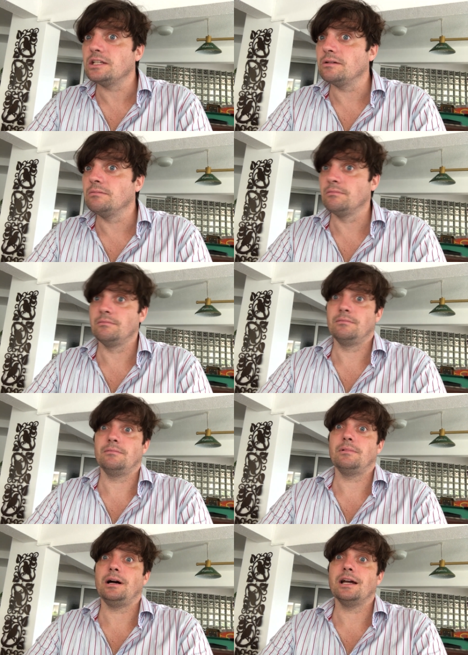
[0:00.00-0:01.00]
do,
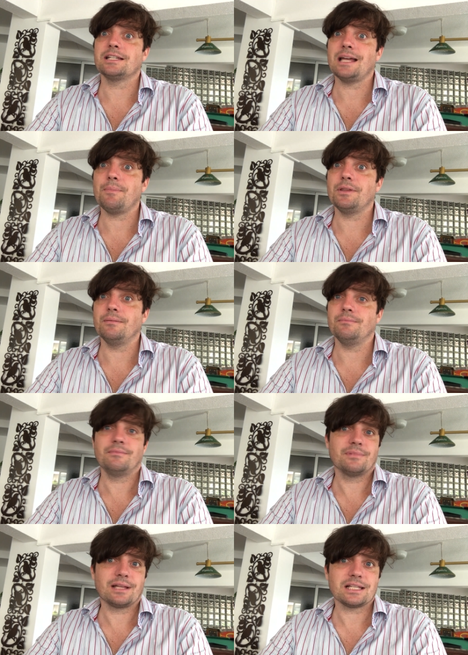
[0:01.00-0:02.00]
I accept them.
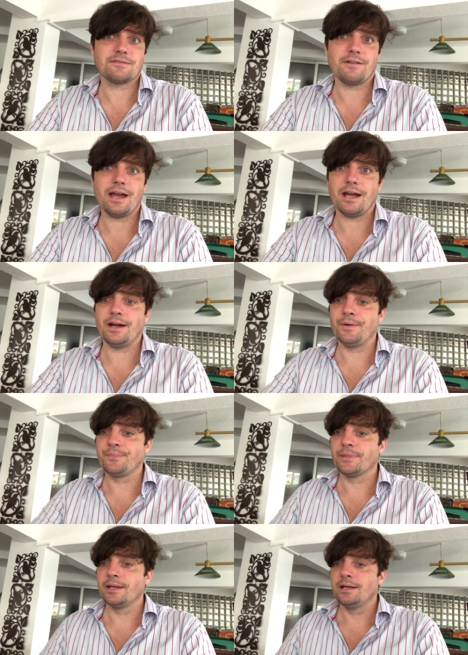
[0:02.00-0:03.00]
That's fair.
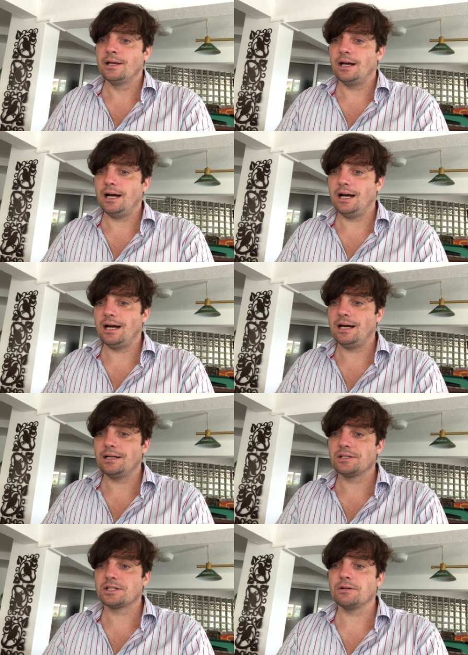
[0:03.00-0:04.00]
Uh,
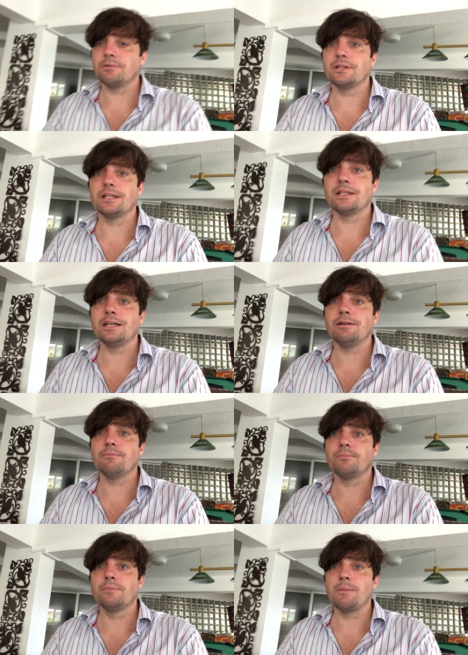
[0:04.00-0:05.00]
so the, the,
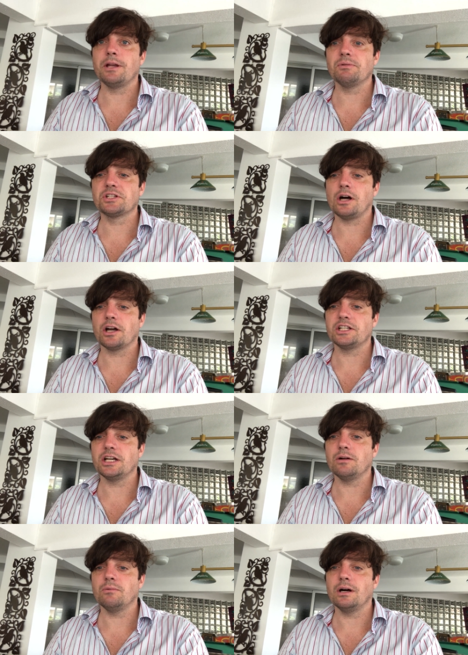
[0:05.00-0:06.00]
women he was
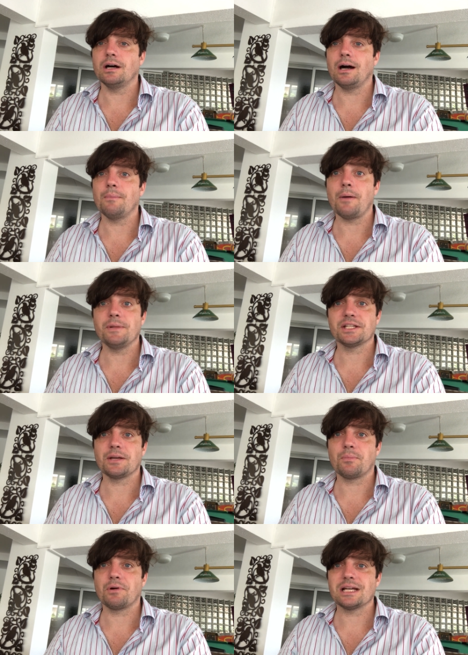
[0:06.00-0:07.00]
targeting were um, Miss
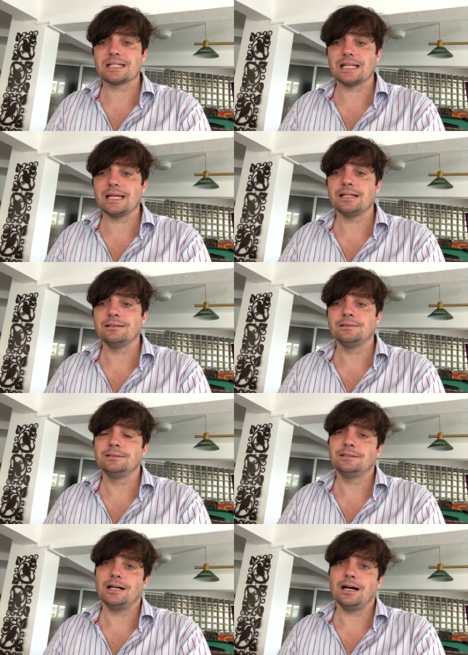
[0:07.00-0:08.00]
Pressley,
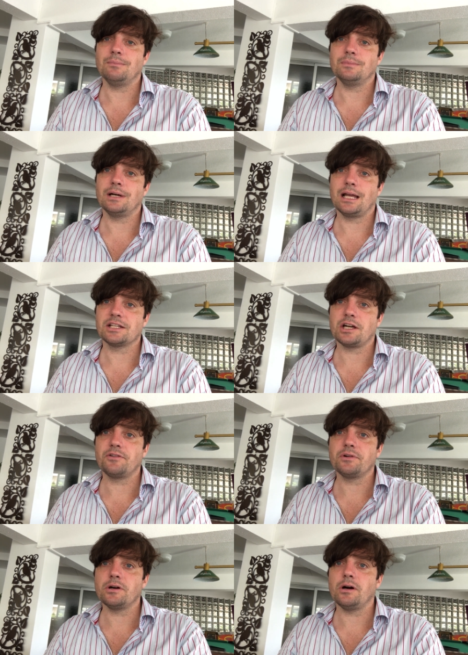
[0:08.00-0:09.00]
um,
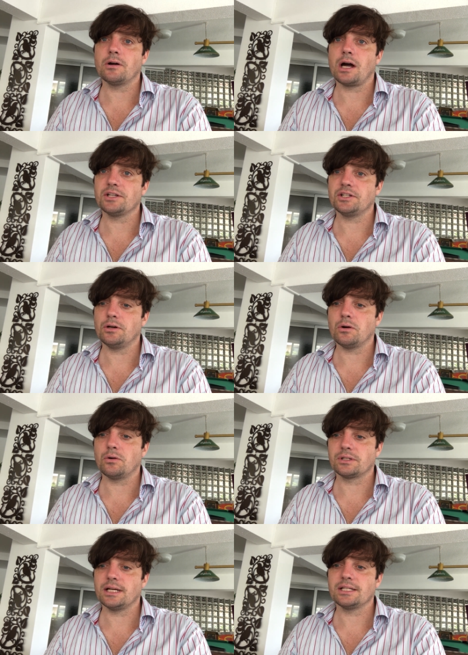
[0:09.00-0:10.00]
Alexandria
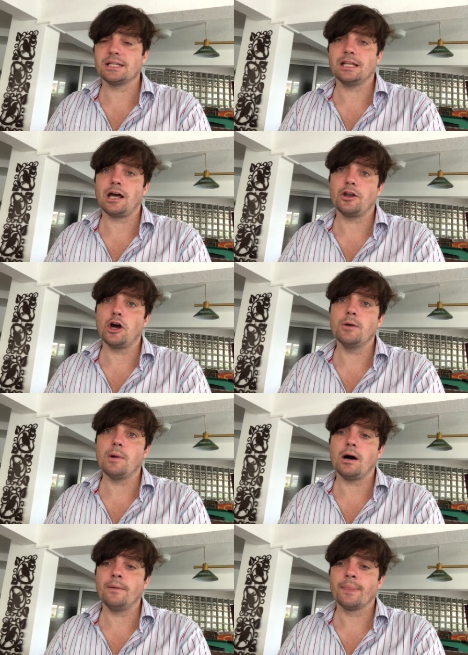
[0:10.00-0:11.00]
Ocasio-Cortez, Ilhan
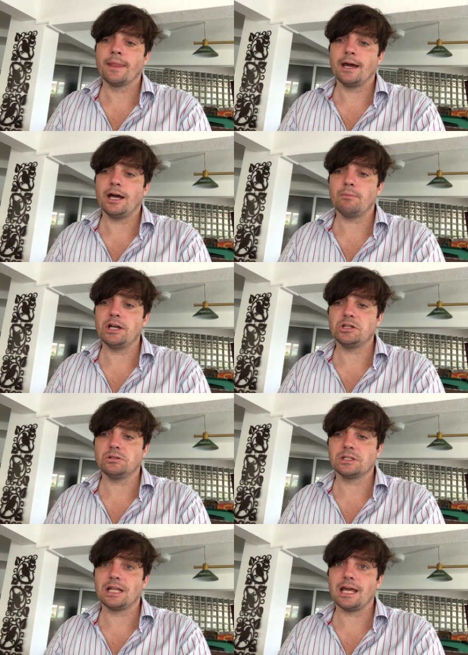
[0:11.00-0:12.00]
Omar, and
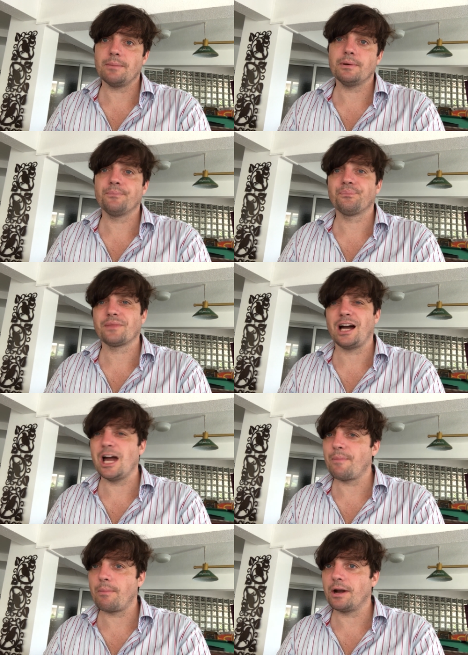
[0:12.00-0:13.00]
Rachel Tlaib. I
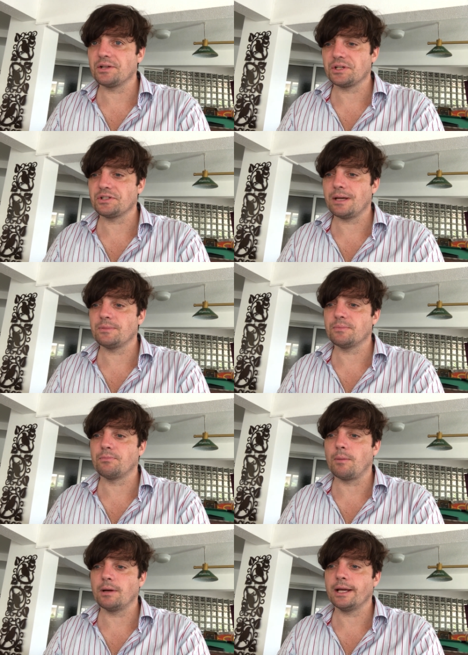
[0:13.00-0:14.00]
hope I pronounced those names
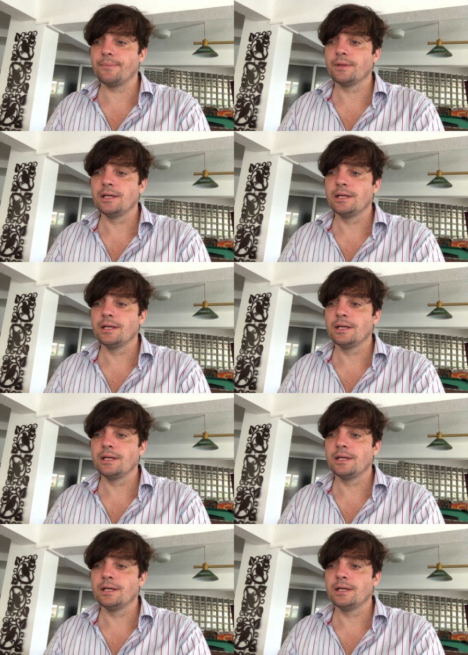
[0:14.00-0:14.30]
properly.